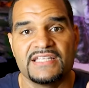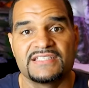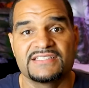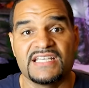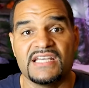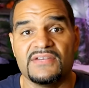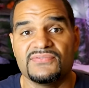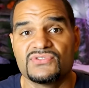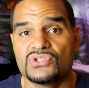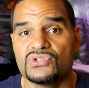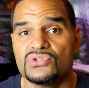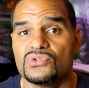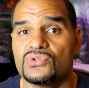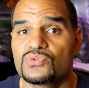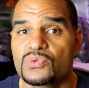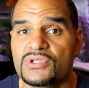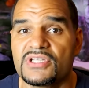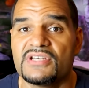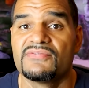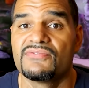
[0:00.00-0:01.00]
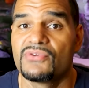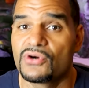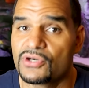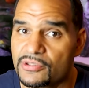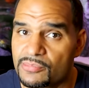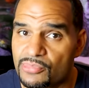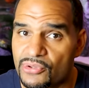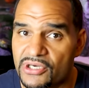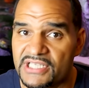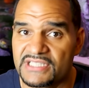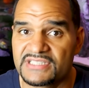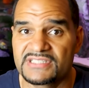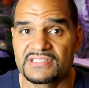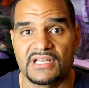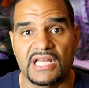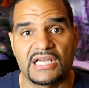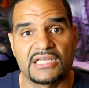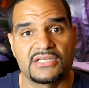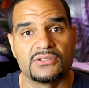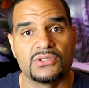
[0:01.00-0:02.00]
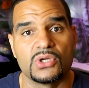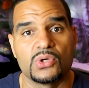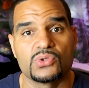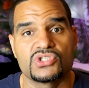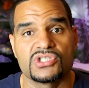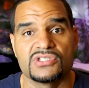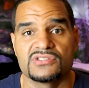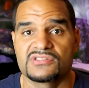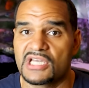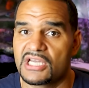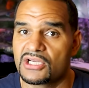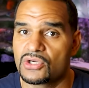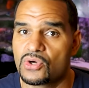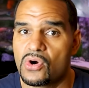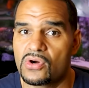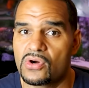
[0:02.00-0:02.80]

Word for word: and safe to use with invertebrates like loaches and